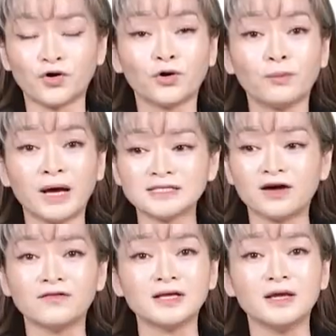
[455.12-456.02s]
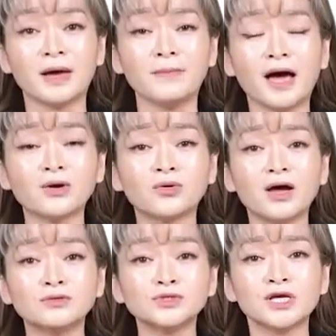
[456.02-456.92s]
for myself in my
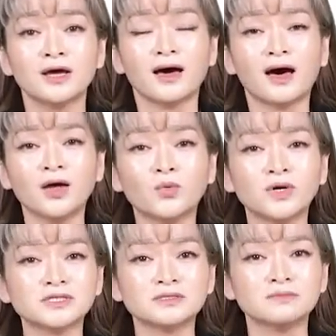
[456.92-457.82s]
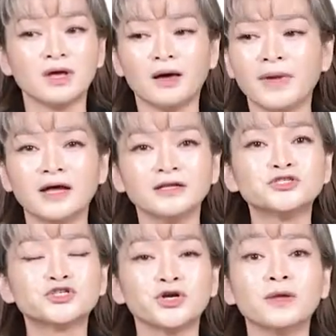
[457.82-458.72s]
background. I was a
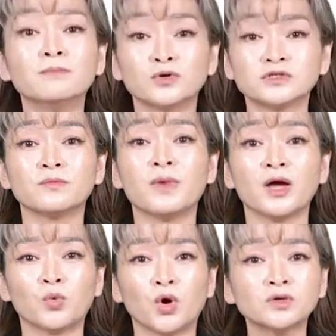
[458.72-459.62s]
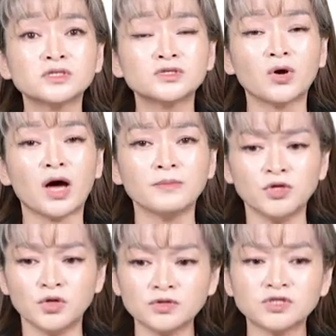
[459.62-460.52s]
manager in most of my roles, so
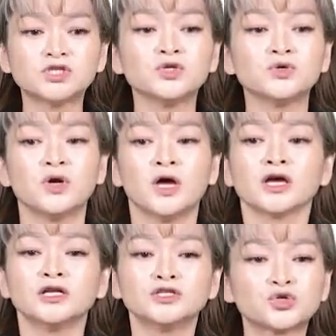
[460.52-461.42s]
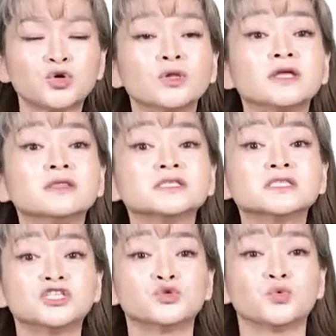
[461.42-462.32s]
I'm used to controlling the
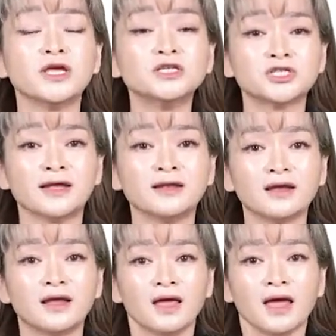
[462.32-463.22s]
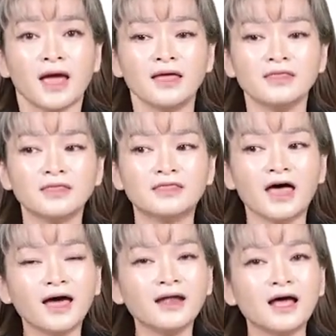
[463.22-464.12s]
situation. And
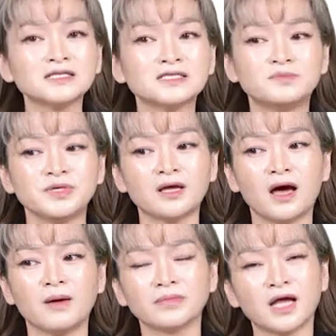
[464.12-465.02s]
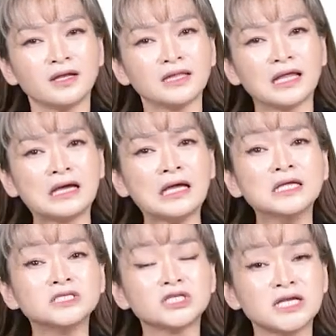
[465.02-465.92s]
that has become kind of like a
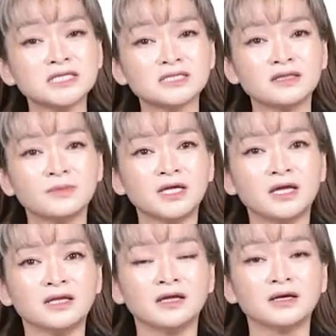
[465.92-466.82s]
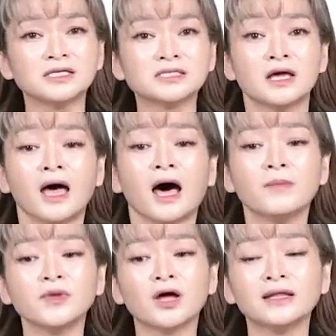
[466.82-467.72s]
hindrance in the beginning because
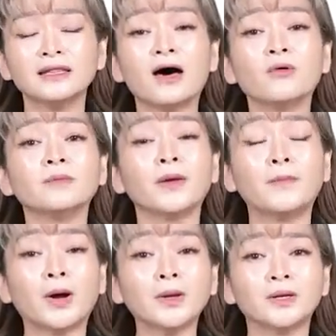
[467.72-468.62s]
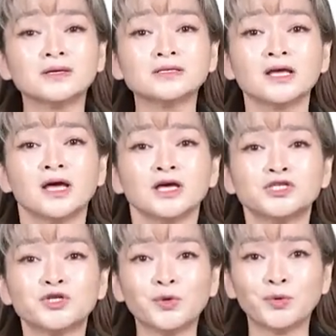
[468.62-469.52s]
I'm not allowing my partners
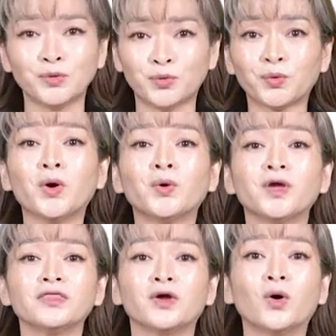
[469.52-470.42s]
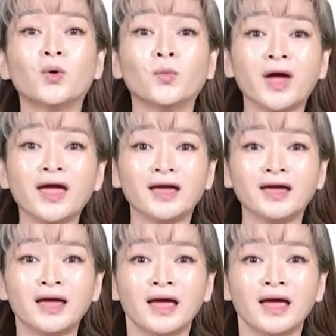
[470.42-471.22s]
to grow in their own way